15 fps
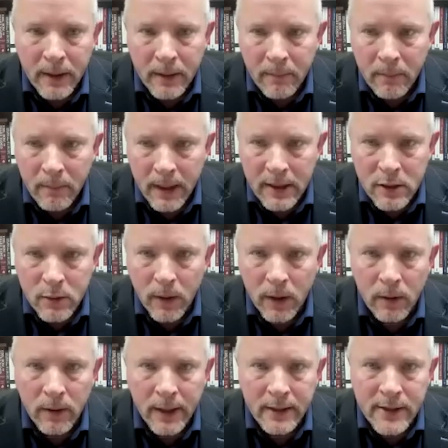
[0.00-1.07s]
them as
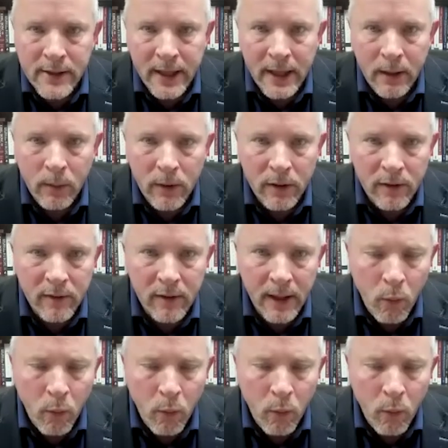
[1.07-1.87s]
well in dealing with